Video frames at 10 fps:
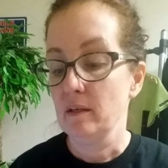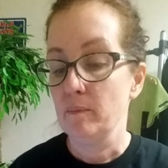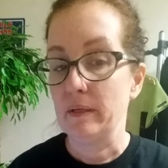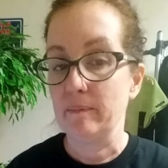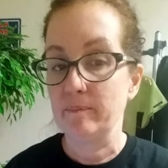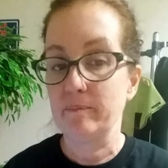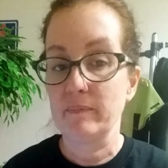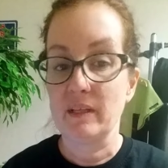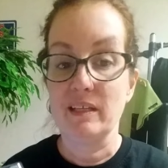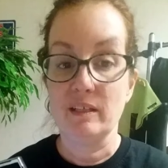But
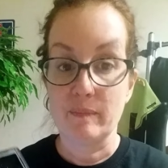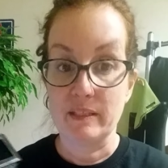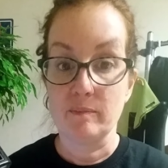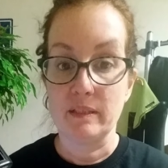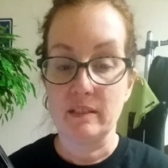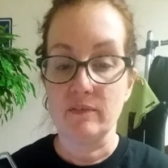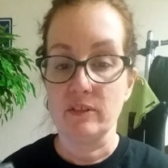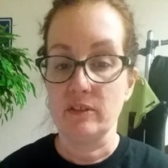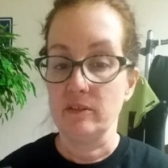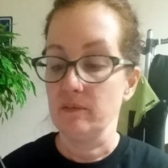the heater makes a big
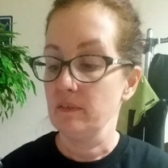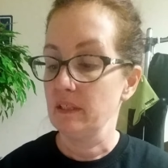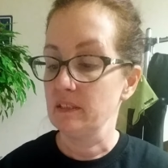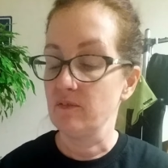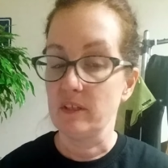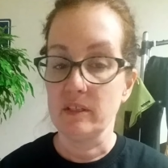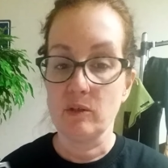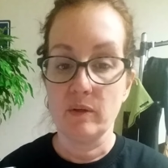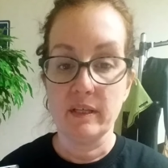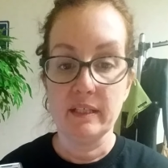difference, too. And it's very
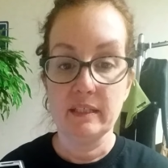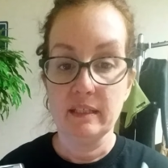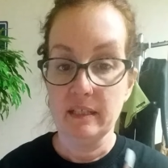quiet.